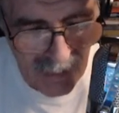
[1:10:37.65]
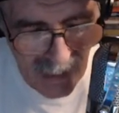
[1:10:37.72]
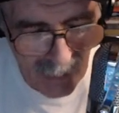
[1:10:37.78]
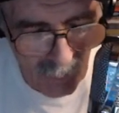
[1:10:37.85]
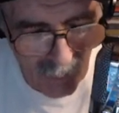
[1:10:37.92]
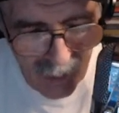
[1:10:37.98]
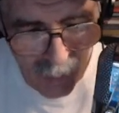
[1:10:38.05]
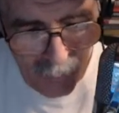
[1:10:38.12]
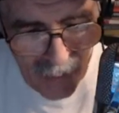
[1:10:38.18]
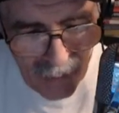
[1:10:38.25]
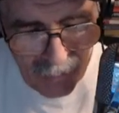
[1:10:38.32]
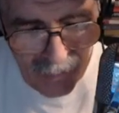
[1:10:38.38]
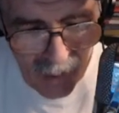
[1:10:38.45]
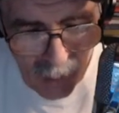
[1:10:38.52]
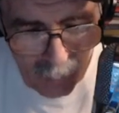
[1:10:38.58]
they were
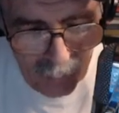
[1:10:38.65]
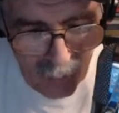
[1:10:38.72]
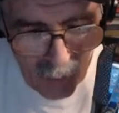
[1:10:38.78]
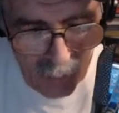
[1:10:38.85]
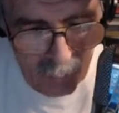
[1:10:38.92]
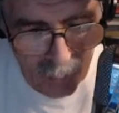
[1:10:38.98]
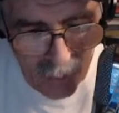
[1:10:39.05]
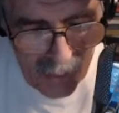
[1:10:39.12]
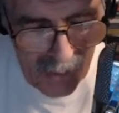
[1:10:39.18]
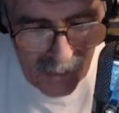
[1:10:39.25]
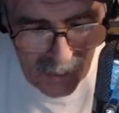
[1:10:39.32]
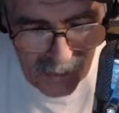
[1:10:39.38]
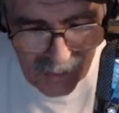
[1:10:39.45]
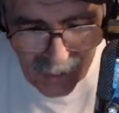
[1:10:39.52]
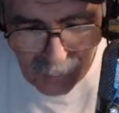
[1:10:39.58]
able to upload books
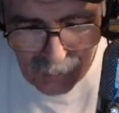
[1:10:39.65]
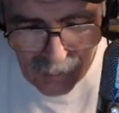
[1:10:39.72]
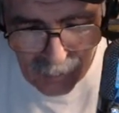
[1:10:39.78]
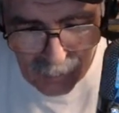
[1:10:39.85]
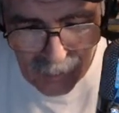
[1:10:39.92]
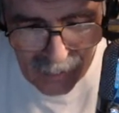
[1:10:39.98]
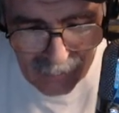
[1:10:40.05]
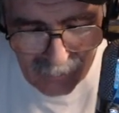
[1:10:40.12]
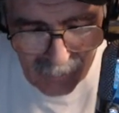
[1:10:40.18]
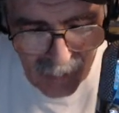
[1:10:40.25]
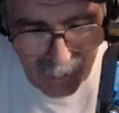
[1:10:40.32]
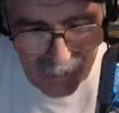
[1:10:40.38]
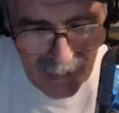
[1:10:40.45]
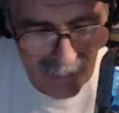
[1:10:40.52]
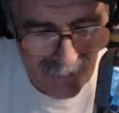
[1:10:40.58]
or something, but
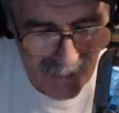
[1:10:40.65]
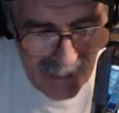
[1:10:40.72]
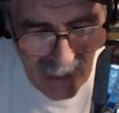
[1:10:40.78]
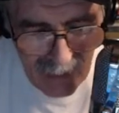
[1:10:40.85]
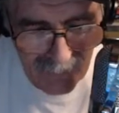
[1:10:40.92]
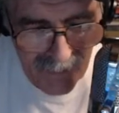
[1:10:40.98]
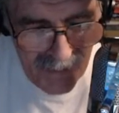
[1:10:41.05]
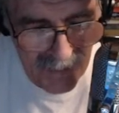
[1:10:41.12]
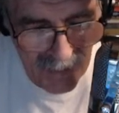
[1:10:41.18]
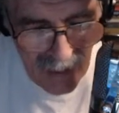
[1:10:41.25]
maybe even television.